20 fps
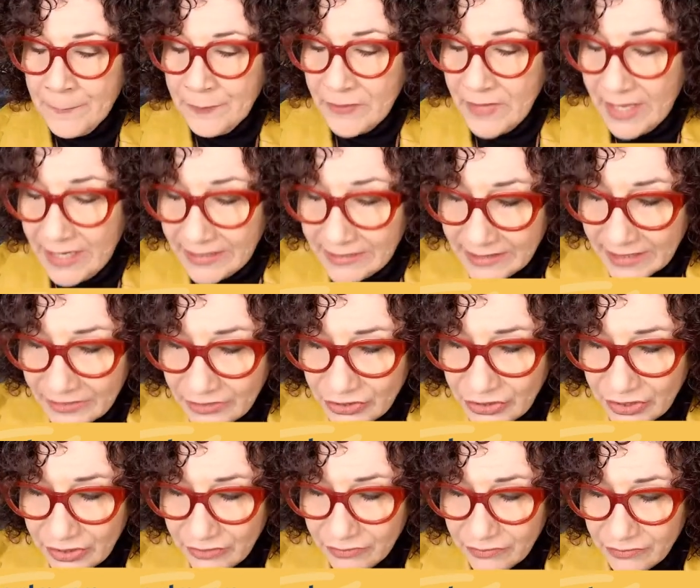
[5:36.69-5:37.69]
And I said,
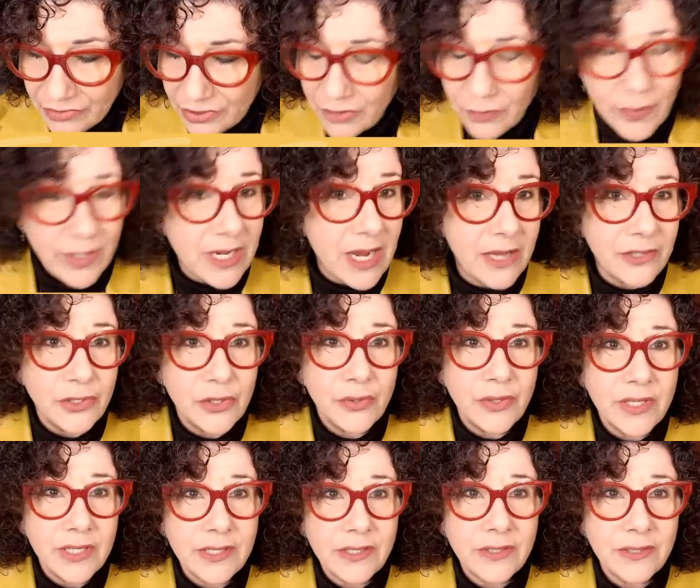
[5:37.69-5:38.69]
should should we not do
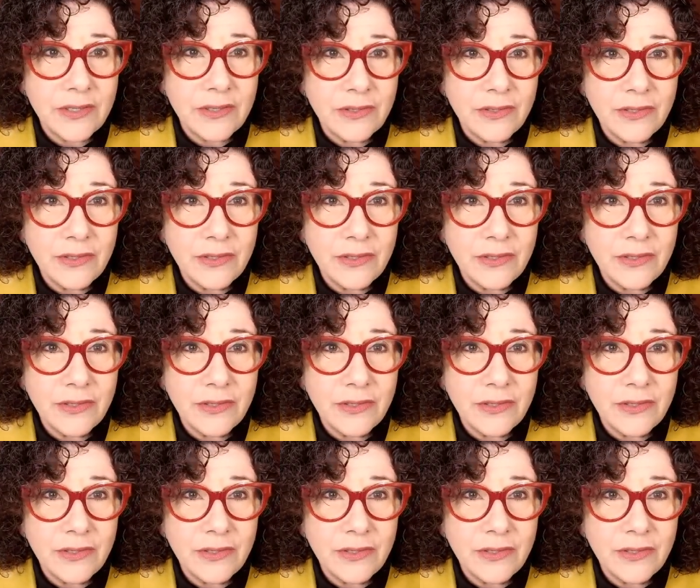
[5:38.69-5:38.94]
this?